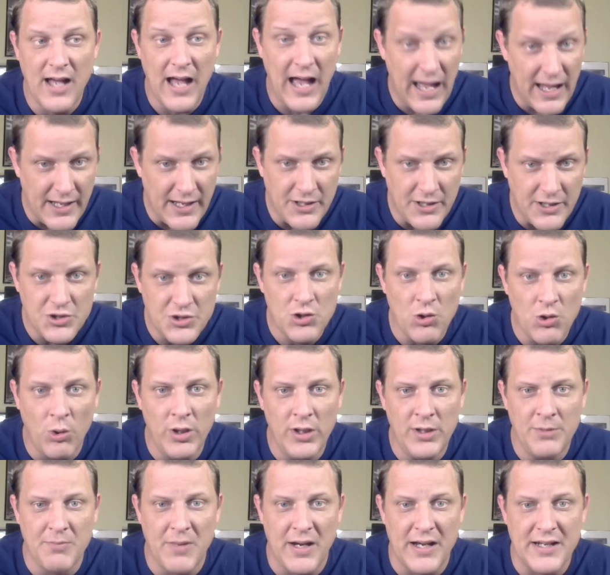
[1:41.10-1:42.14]
I
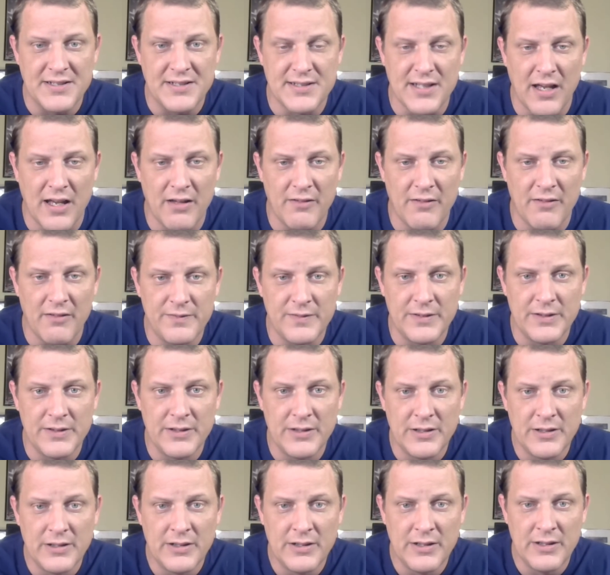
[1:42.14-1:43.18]
enjoyed myself.
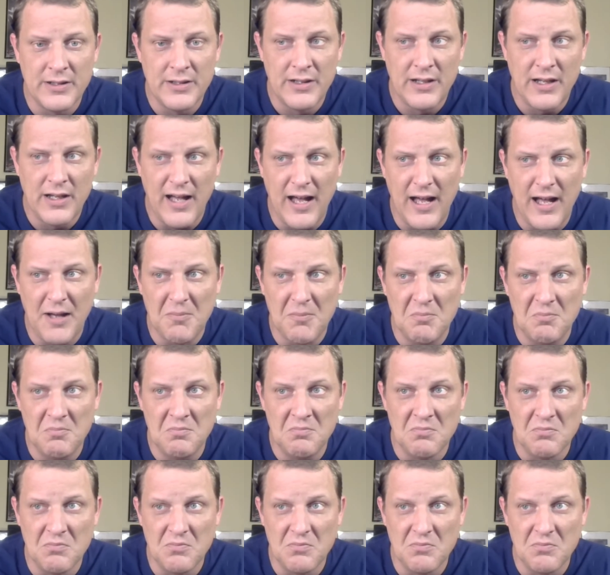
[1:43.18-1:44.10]
Um,